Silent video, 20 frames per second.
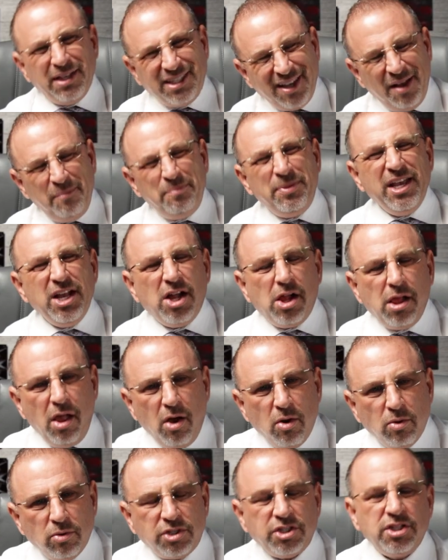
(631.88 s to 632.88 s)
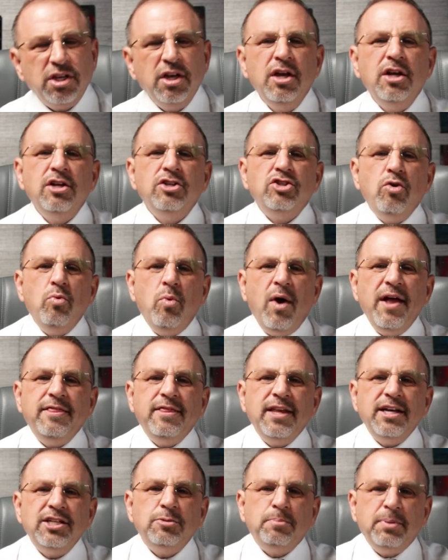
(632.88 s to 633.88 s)
but something close to
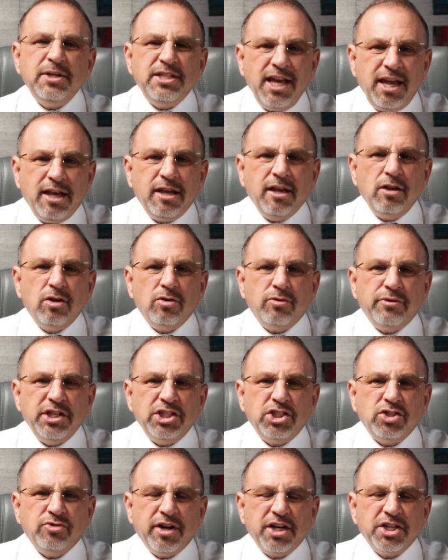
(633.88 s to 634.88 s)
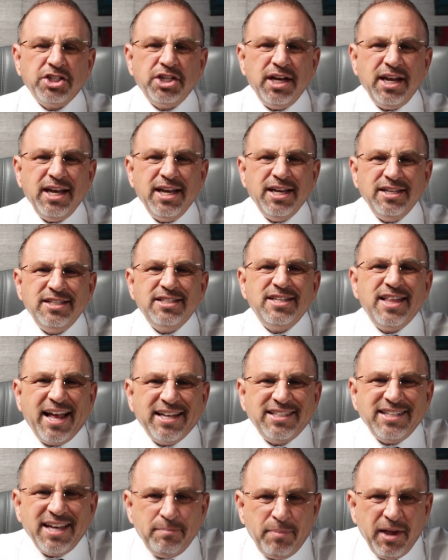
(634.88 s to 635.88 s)
what this particular restriction is
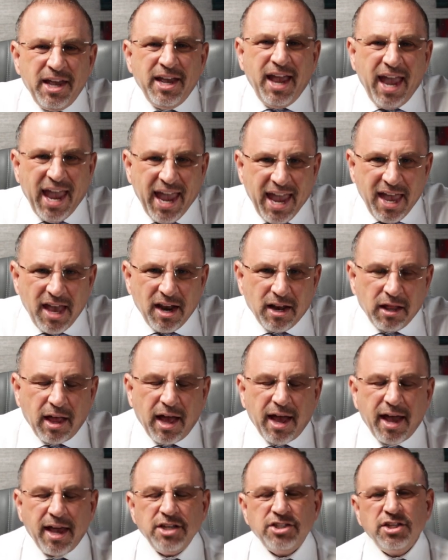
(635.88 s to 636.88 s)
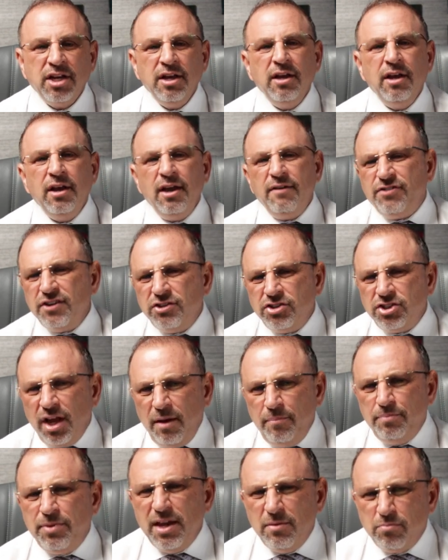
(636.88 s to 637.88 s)
that's being analyzed, if there's
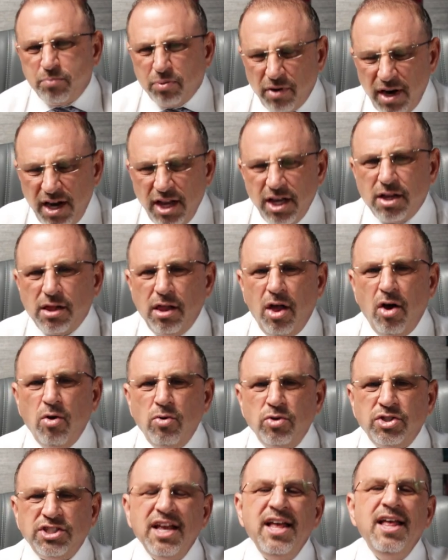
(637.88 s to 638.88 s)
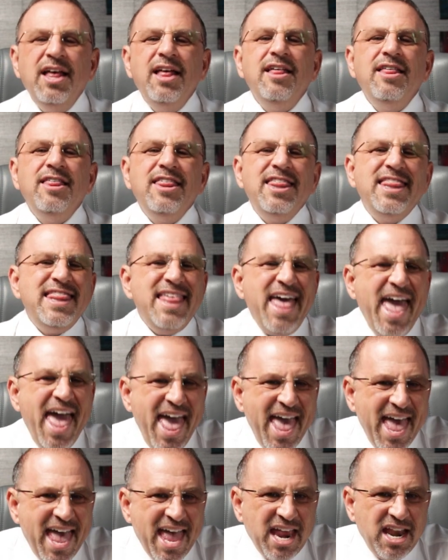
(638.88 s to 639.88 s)
something pretty close,
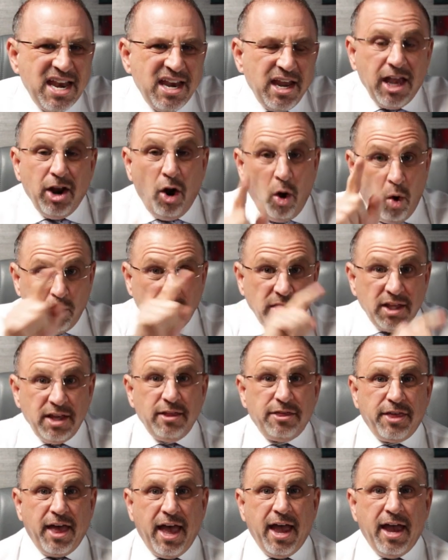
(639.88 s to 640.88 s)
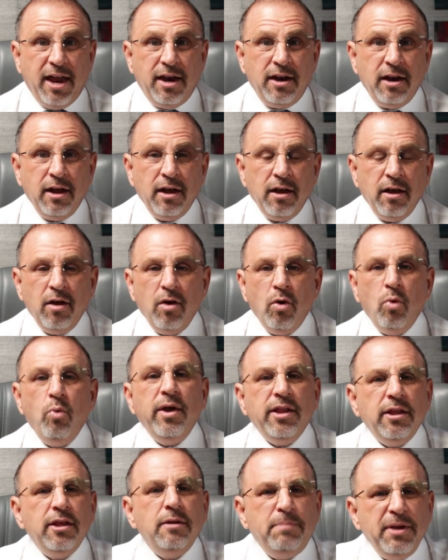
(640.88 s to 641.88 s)
then, and only then,
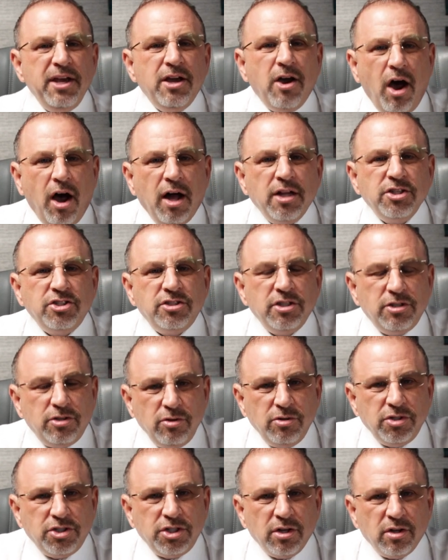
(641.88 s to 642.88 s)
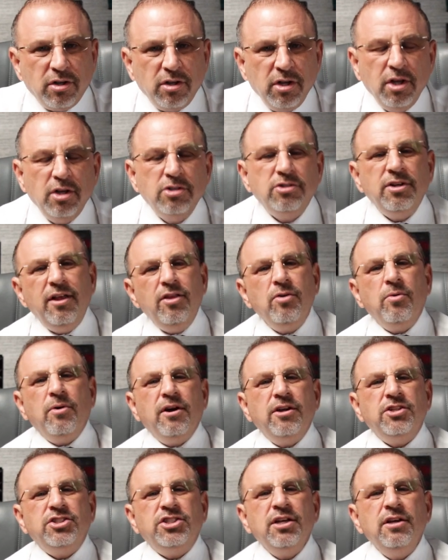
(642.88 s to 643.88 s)
will it be constitutional. So, in other
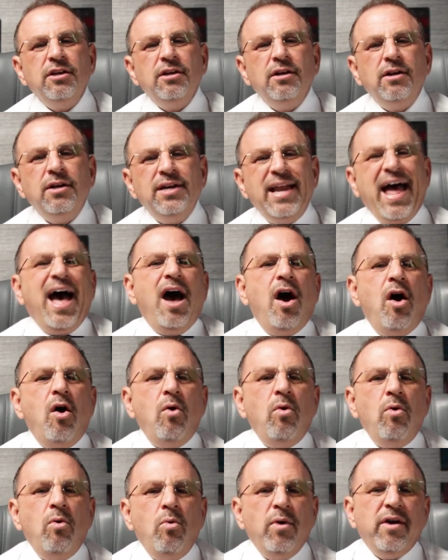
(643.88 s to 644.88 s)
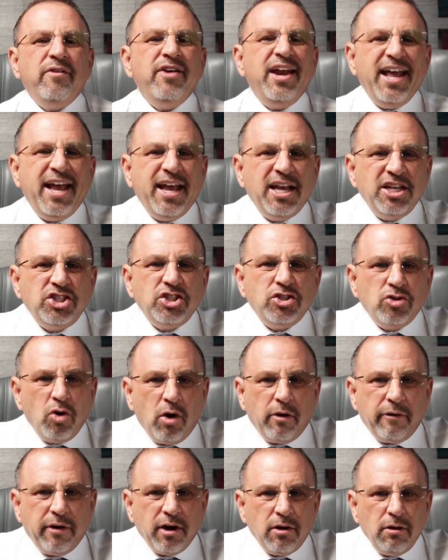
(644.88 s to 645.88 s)
words, now we're in a
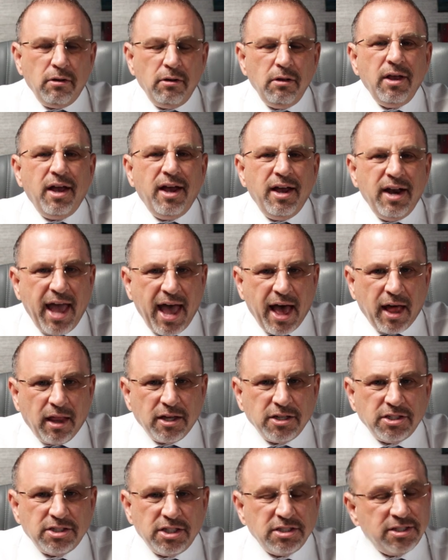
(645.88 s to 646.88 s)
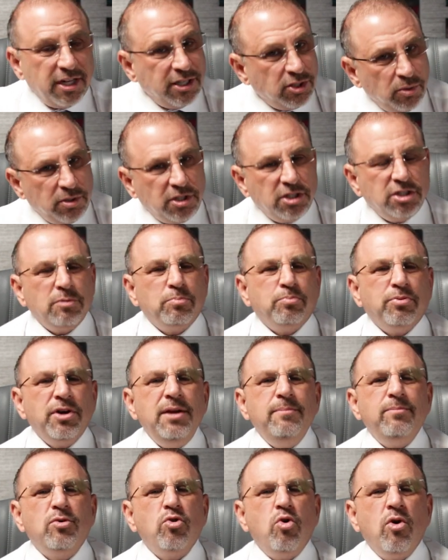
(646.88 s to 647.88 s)
historical analysis. That's what the
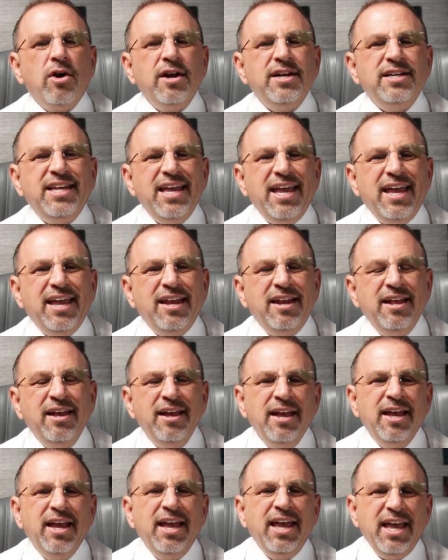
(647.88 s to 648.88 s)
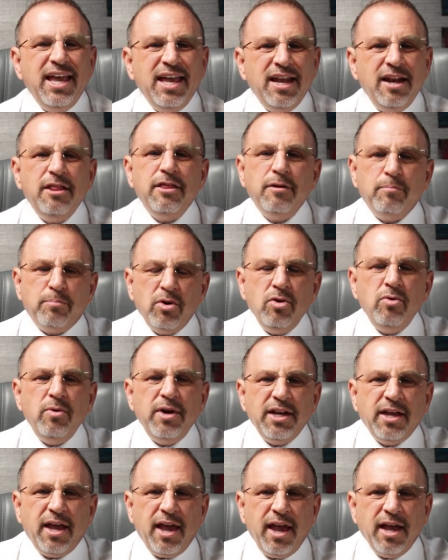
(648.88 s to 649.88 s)
Supreme Court did in the
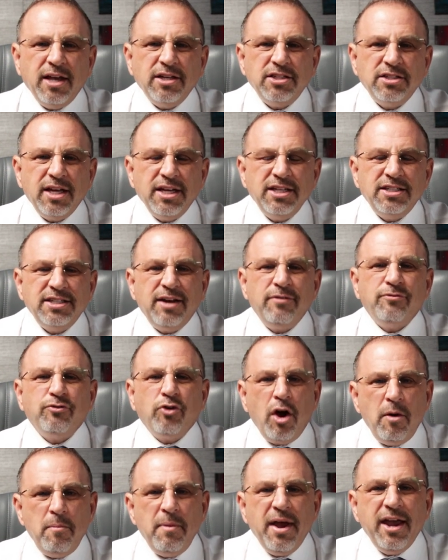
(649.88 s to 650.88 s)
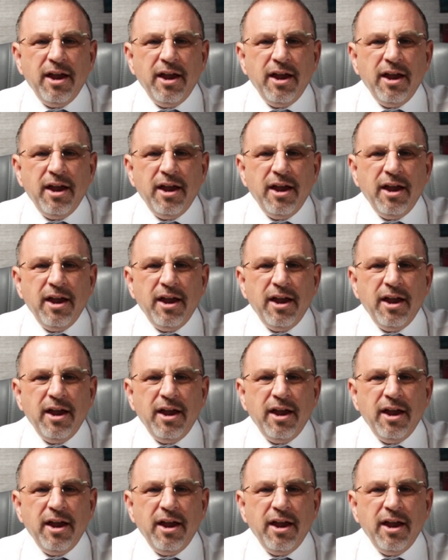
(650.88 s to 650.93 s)
Bruen case. They said, from